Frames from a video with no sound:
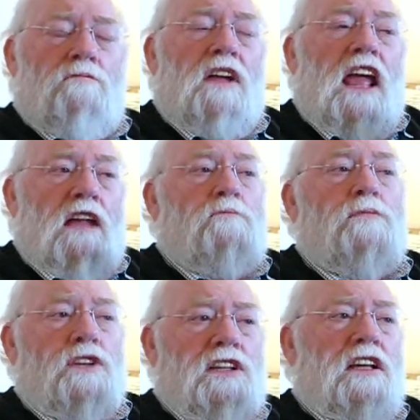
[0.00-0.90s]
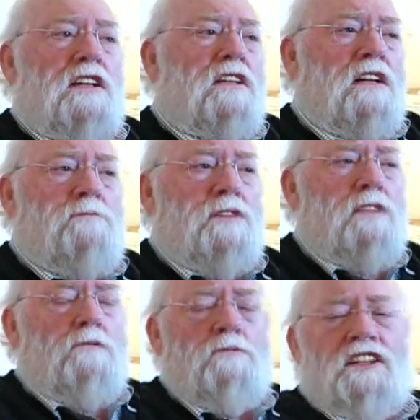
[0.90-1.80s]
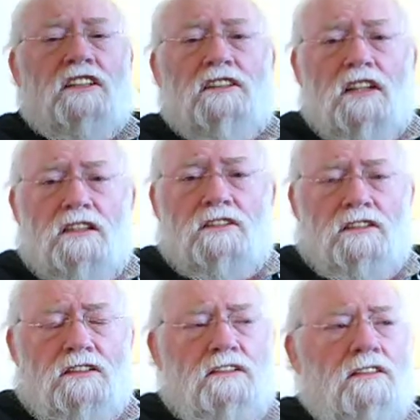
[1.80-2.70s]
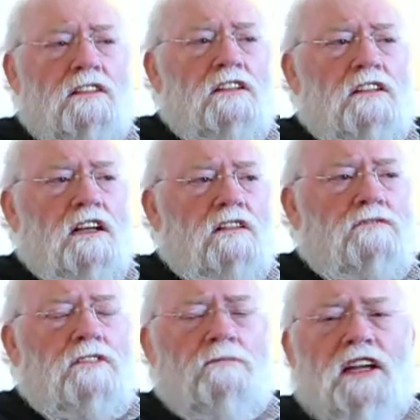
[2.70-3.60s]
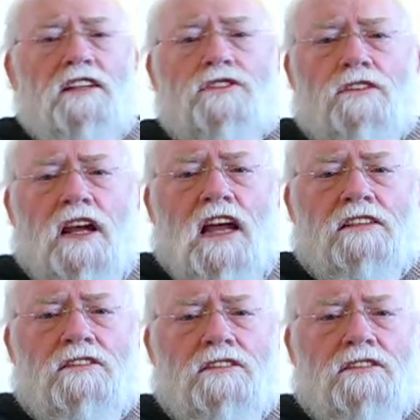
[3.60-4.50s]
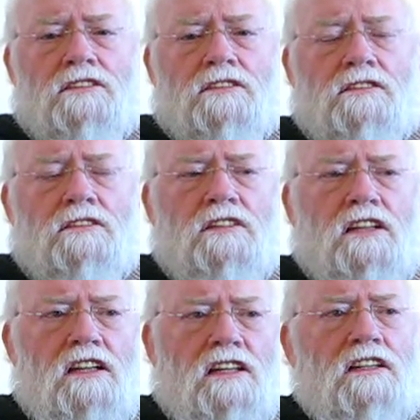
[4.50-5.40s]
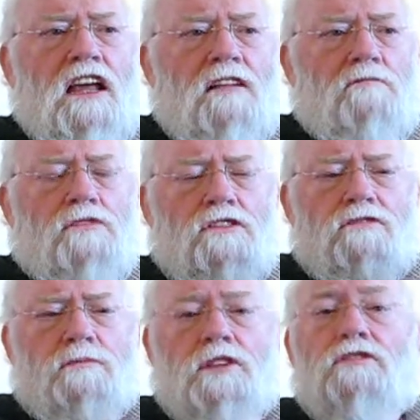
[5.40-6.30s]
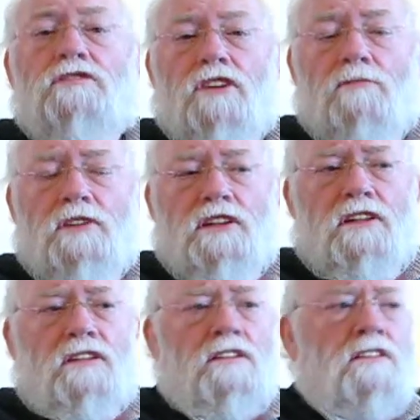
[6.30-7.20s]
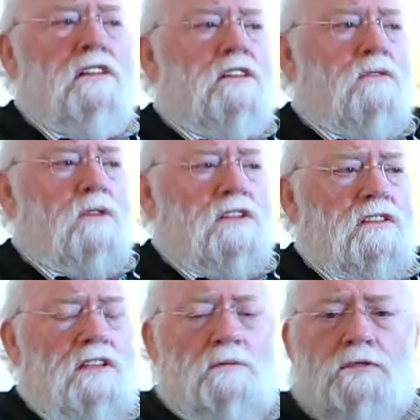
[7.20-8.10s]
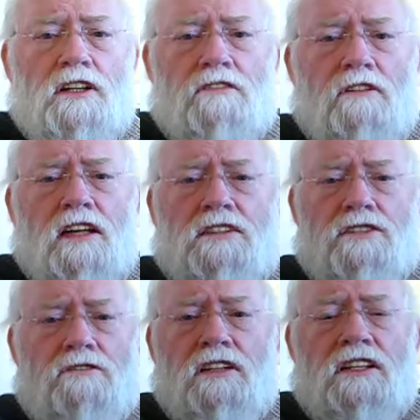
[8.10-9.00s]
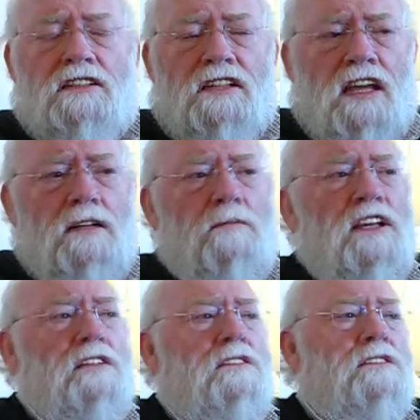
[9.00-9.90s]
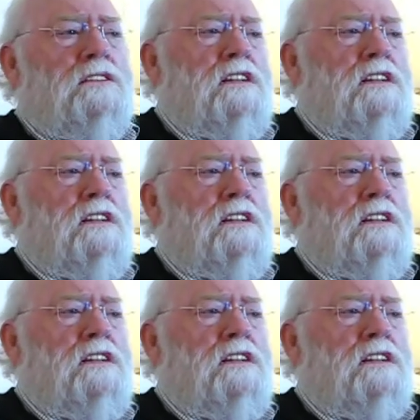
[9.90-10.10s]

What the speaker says: and bringing probably a dozen of the major actors in that movement from here, whether they're playwrights, critics, animators.